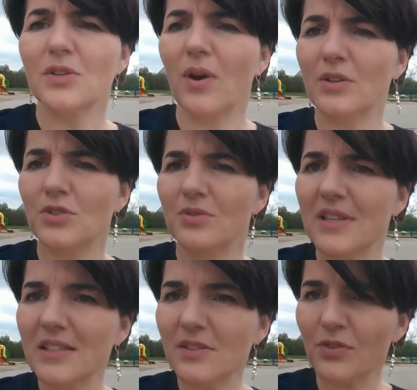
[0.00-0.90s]
I do
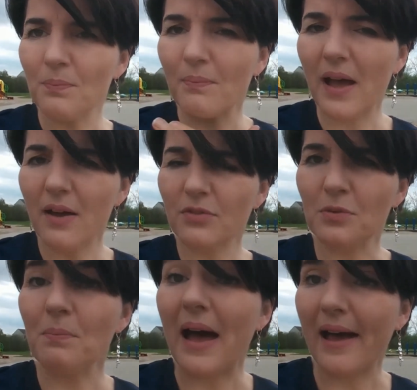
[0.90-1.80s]
this for ma,
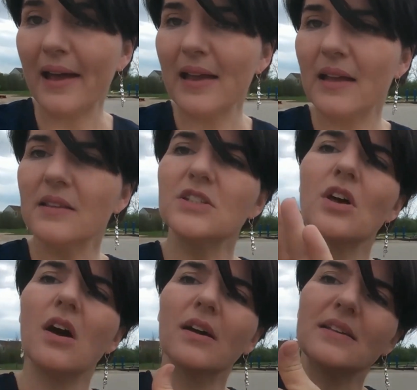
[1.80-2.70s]
for my, and
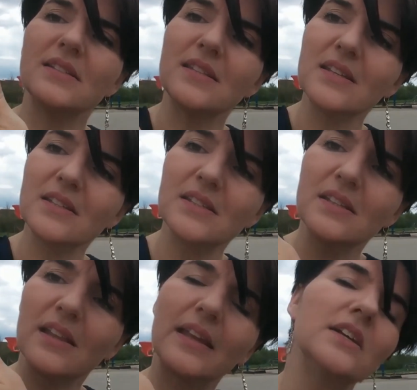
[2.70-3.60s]
song is this,
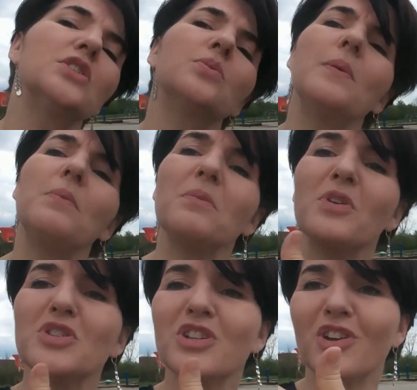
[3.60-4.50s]
like a sweeping
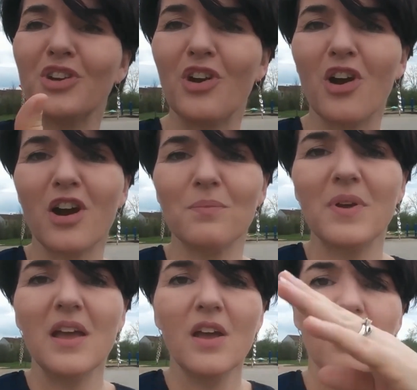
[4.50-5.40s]
motion on your arm
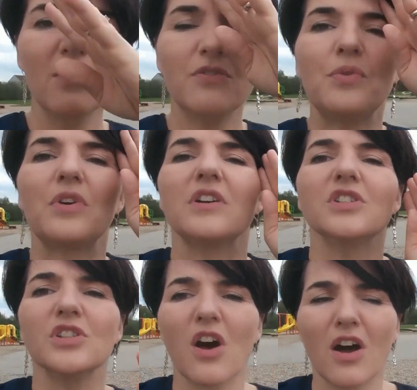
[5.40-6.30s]
for
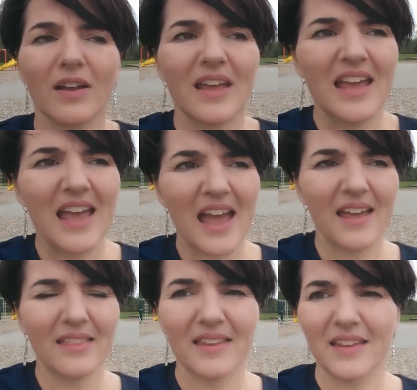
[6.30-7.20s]
song.
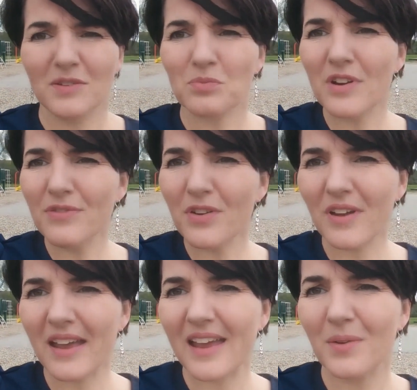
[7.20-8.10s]
And then
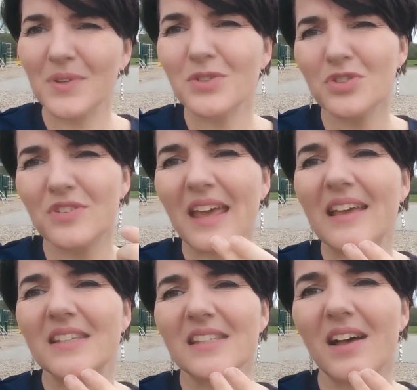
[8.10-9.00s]
préféré, we don't do the
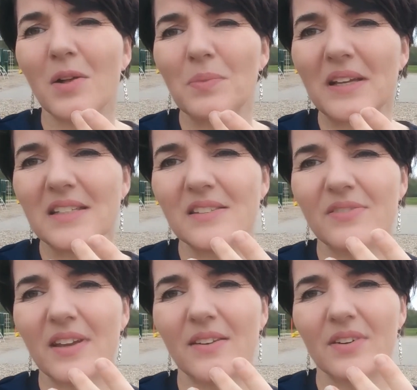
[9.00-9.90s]
ASL because
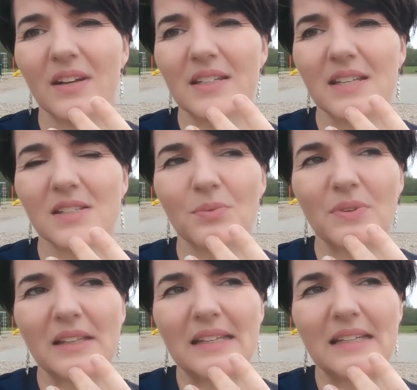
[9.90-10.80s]
favorite doesn't
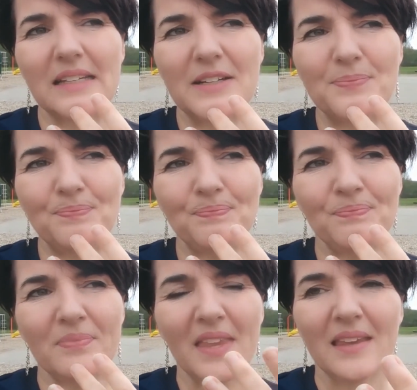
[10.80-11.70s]
really,
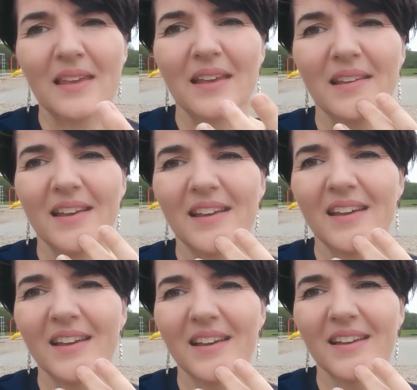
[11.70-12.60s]

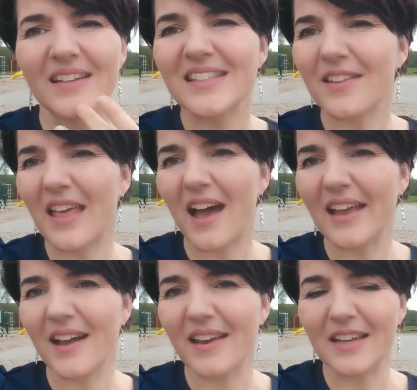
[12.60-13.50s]
it's not that
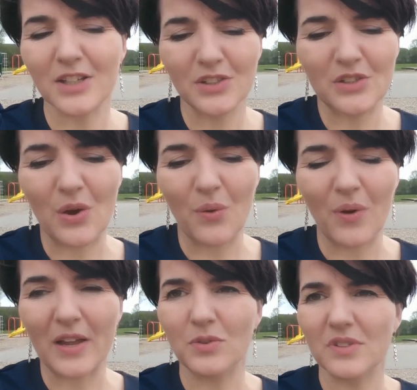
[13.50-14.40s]
iconic, so
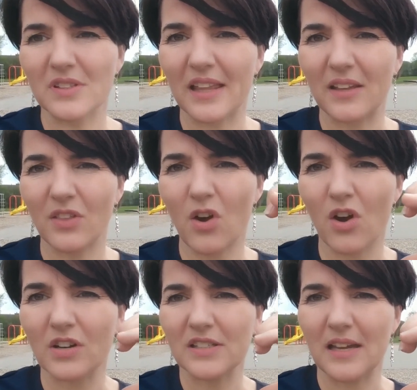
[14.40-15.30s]
I use like the
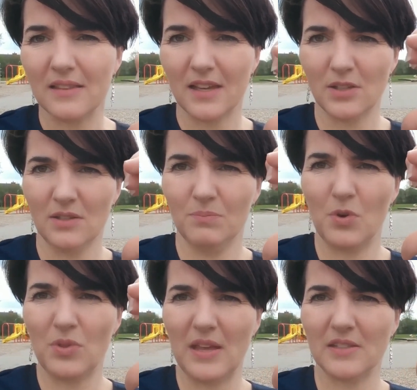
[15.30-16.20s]
heart side, like
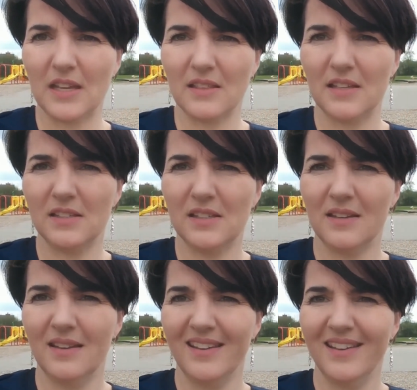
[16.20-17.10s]
both hands like this
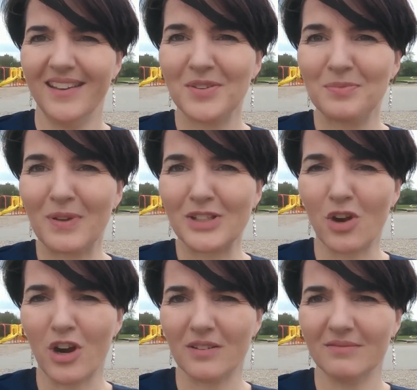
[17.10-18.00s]
makes a
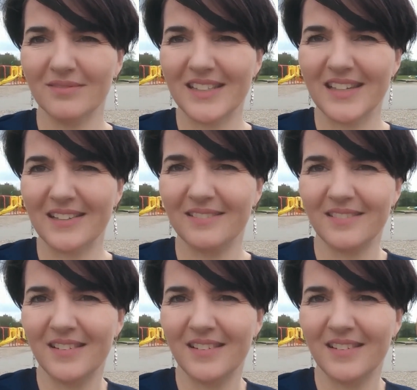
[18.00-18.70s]
heart. See?